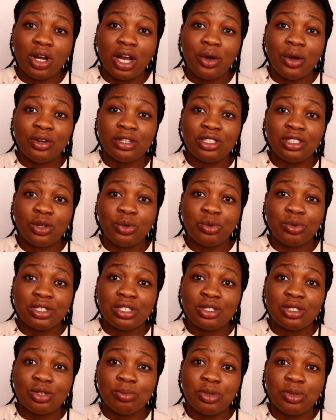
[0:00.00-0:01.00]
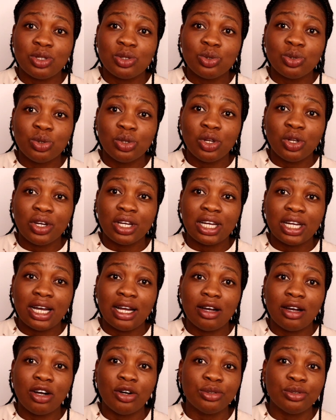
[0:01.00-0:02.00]
I don't want it to be too long,
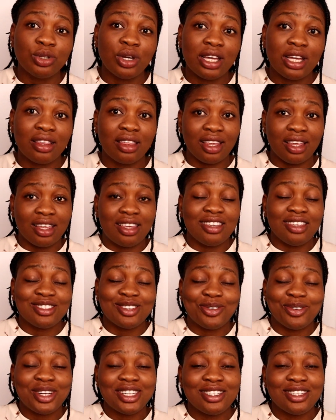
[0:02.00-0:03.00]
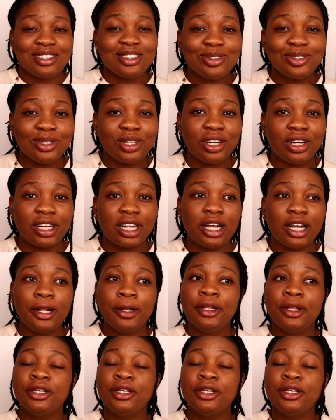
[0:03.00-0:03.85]
although I think it's already too long.